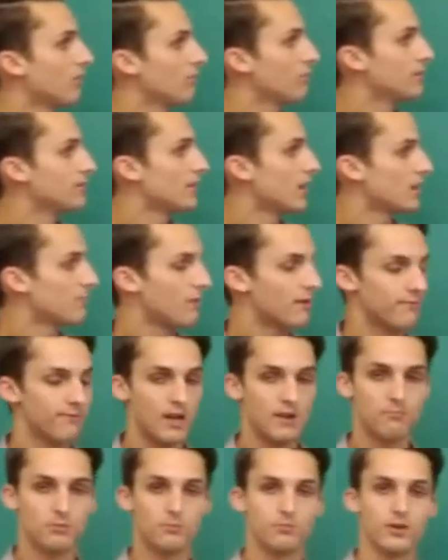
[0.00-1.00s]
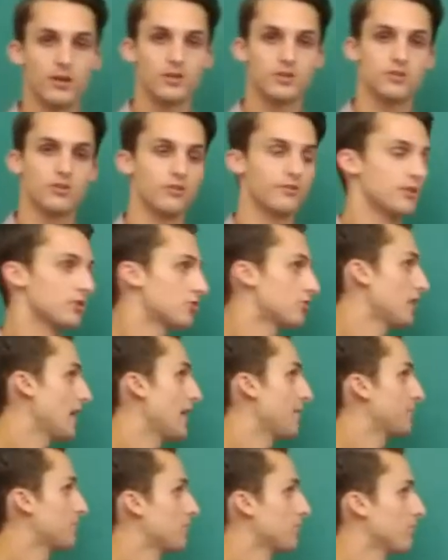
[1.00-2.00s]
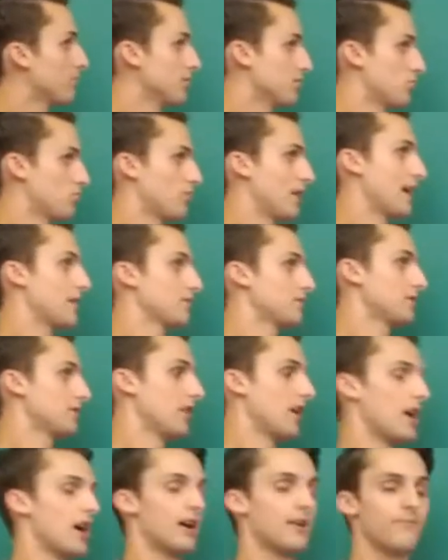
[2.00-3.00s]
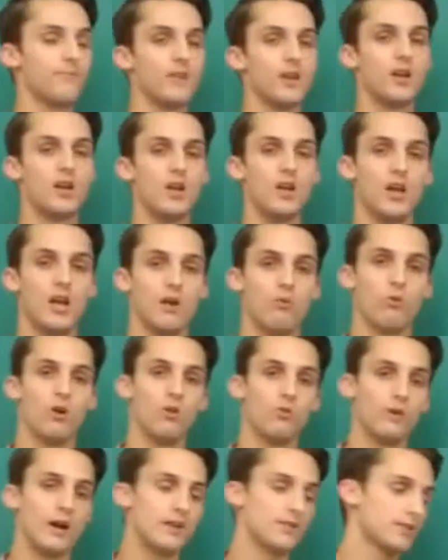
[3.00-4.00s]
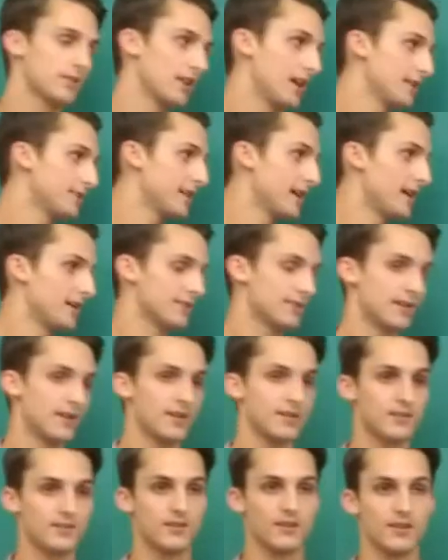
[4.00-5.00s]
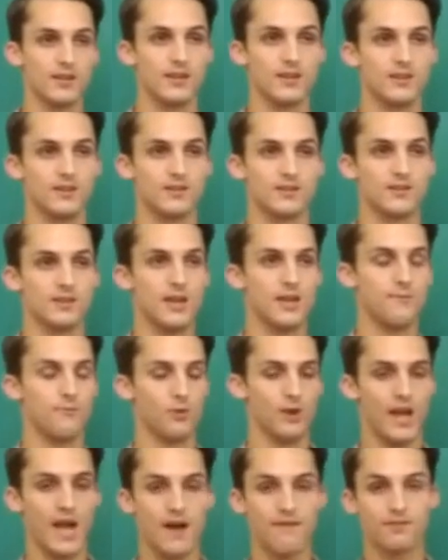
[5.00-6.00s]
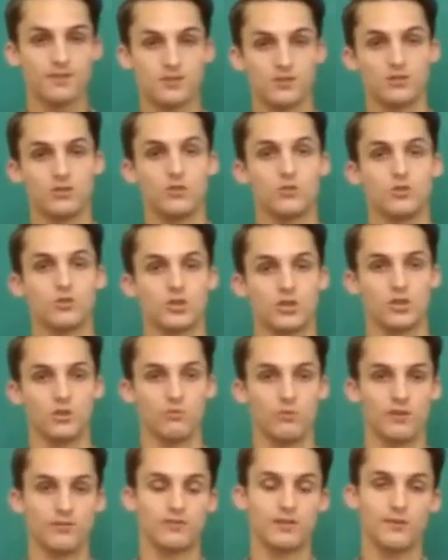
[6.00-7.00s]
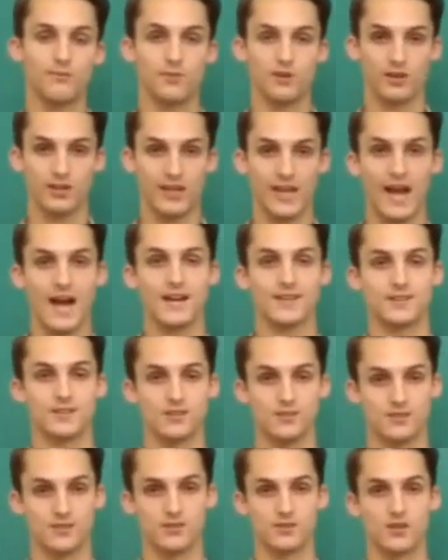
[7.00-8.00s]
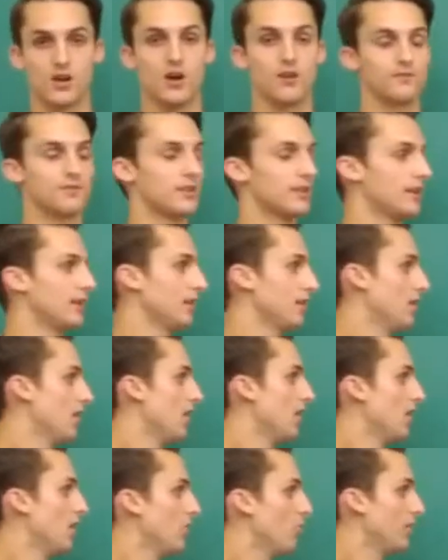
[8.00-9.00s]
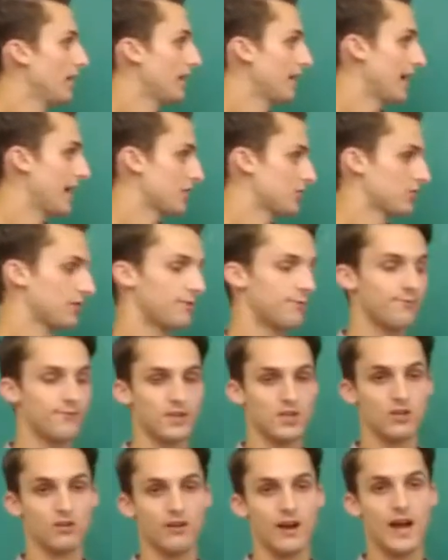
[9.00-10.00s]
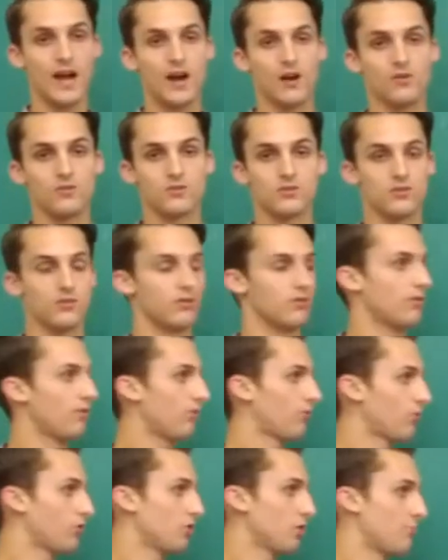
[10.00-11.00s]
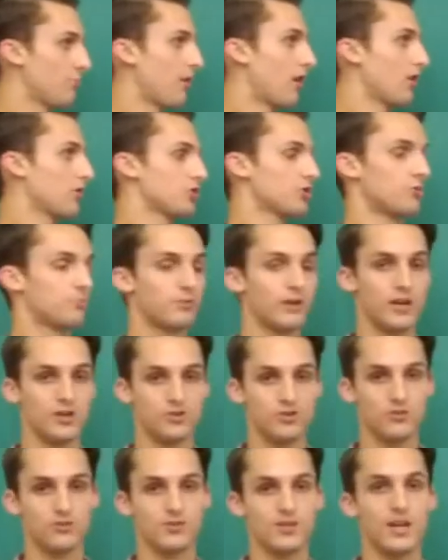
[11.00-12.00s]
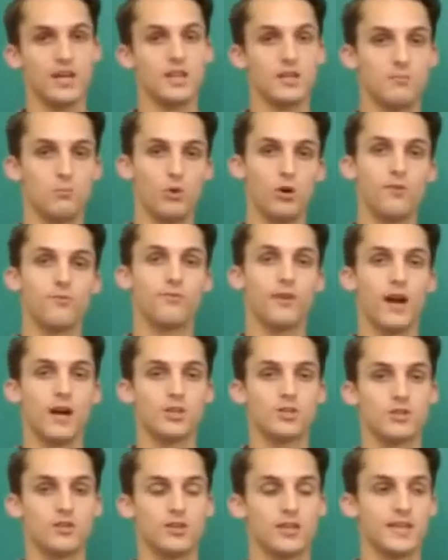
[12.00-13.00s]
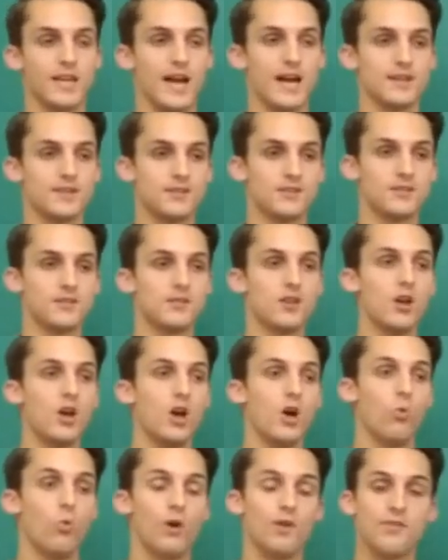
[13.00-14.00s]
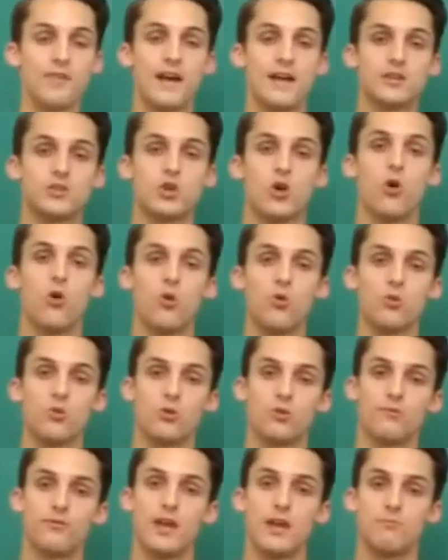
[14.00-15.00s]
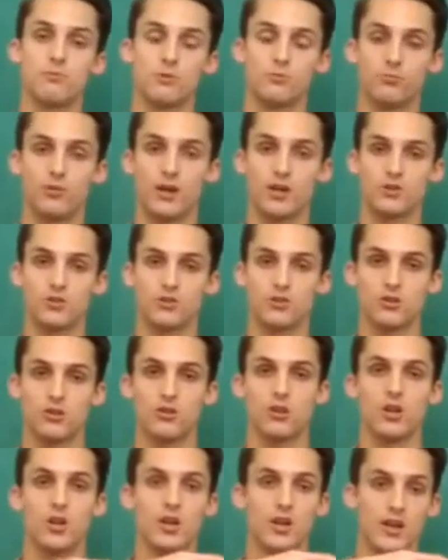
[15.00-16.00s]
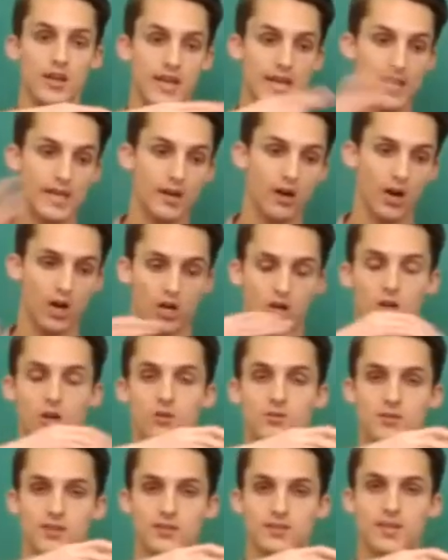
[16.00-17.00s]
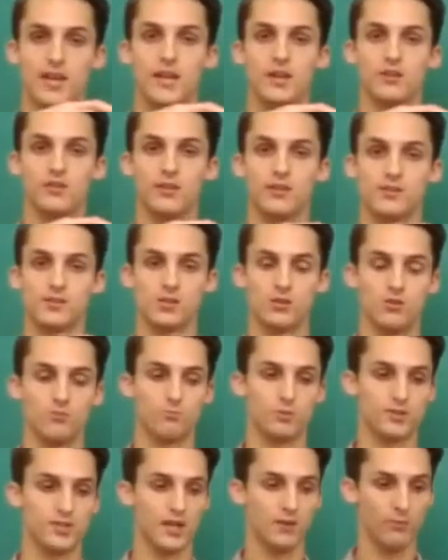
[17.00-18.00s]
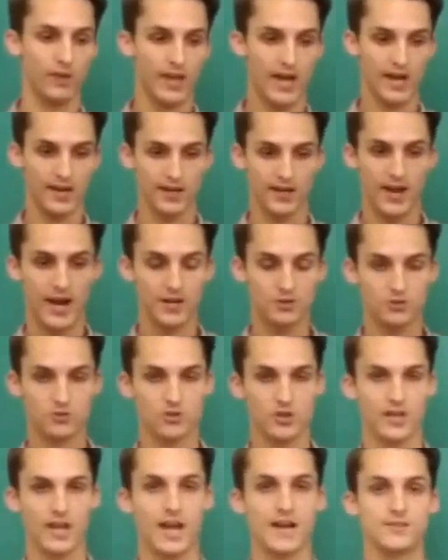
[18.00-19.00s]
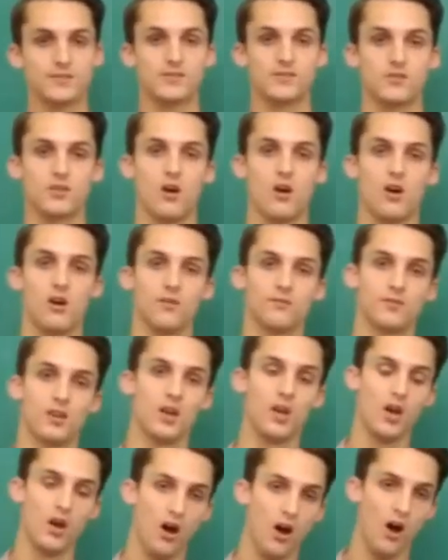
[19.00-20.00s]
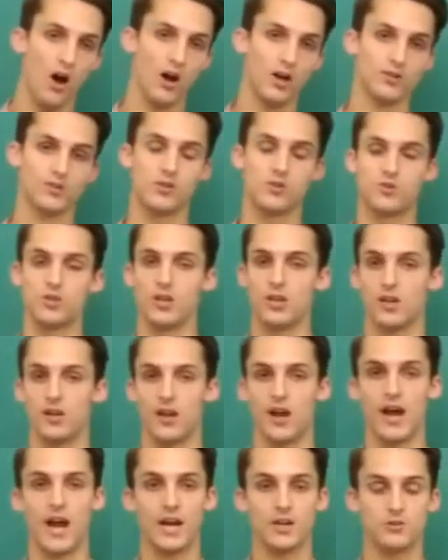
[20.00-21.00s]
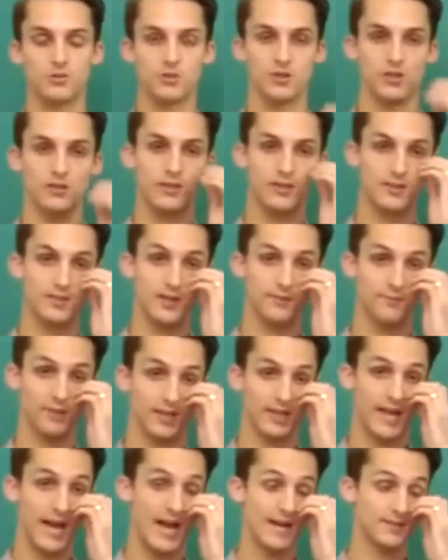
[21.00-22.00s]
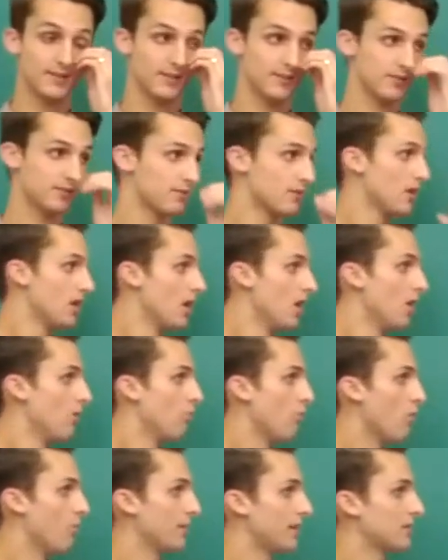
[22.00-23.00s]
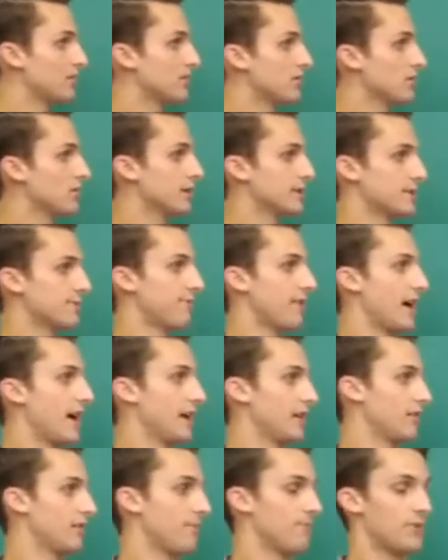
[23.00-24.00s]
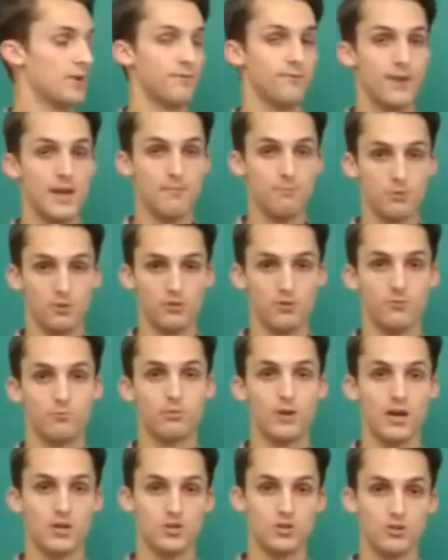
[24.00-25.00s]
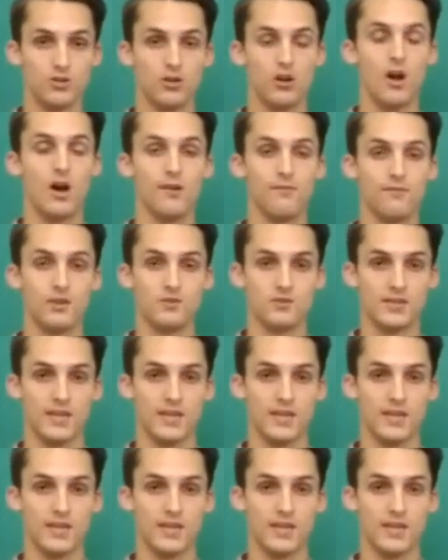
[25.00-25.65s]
when we talked about vapor pressure in this chapter was Raoult's law. And what Raoult's law tells us is if we have a solution with different gases dissolved in it, we can actually figure out through the partial pressures and the mole fraction of the gases what that total vapor pressure in our closed container is. So pretend we had nitrogen gas dissolved, oxygen, hydrogen, these different gases. what we can do is find the vapor pressure of those